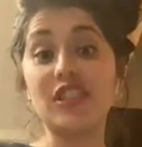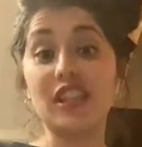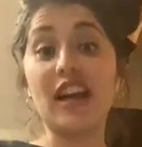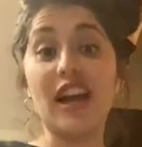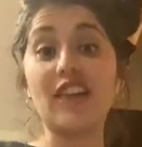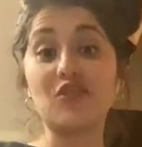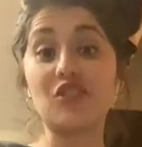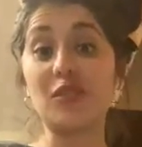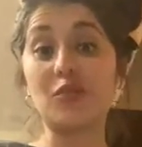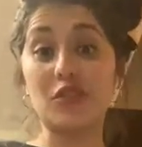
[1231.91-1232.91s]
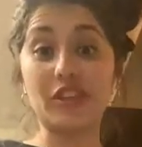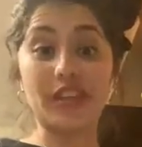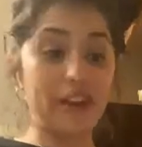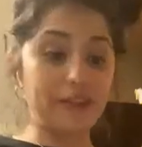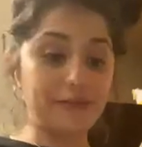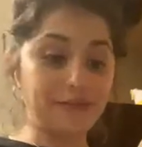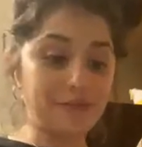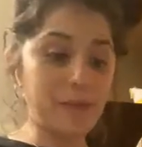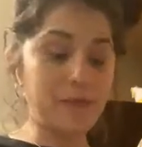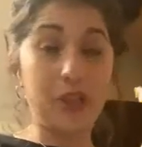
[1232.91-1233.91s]
I have to keep working out.
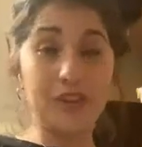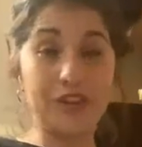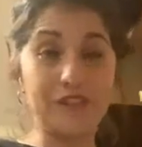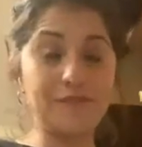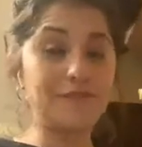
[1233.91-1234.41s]
You know?